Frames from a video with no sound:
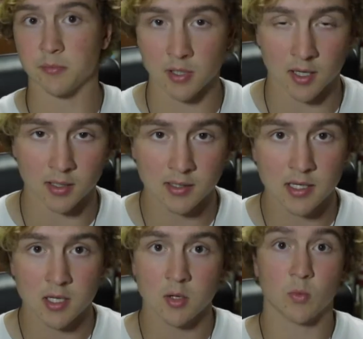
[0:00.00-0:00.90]
blah blah,
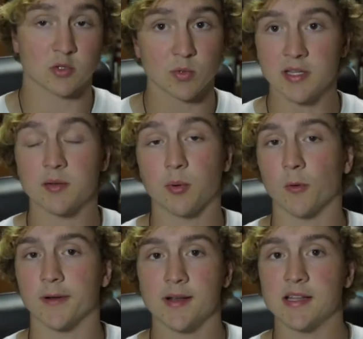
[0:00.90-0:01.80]
what's really
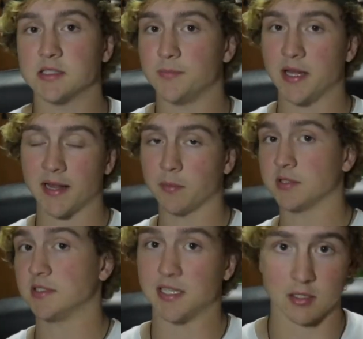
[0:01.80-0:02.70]
important is being able
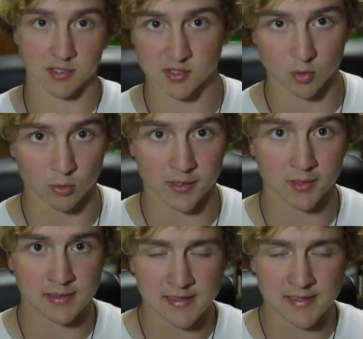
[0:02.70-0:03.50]
to tell a story.